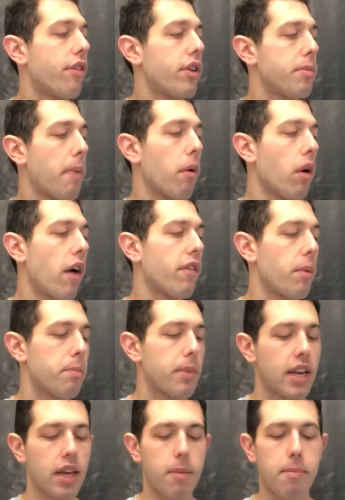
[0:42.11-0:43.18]
This bat will have a
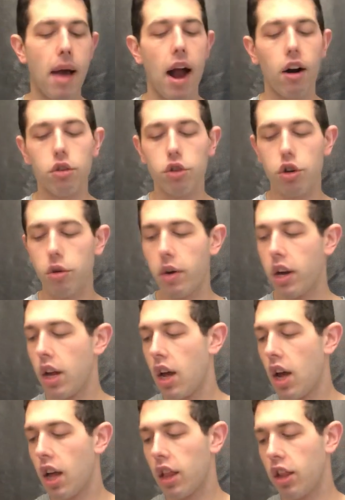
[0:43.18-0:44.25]
medium barrel to it,
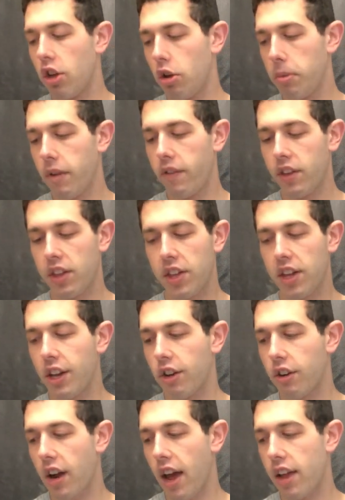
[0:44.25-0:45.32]
a little bit of a
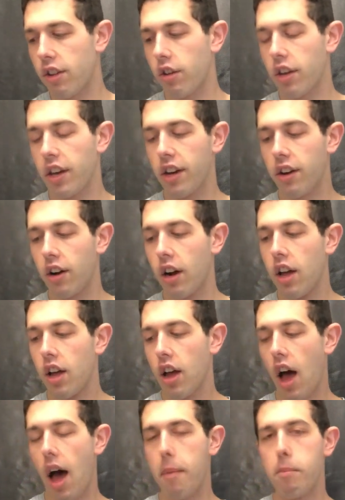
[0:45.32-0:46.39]
skinnier handle here,
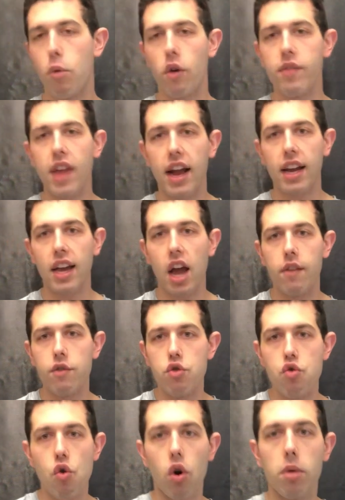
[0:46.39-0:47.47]
more of that kind of
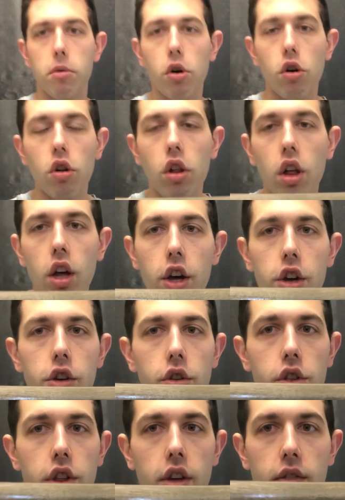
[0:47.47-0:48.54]
normal,
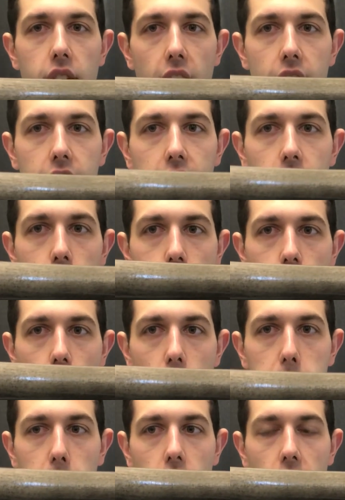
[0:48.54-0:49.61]
you'll see down here,
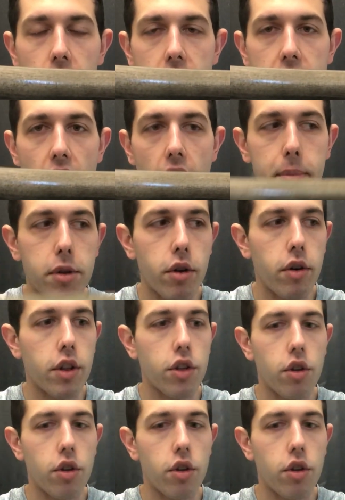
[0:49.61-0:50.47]
normal kind of knob to it.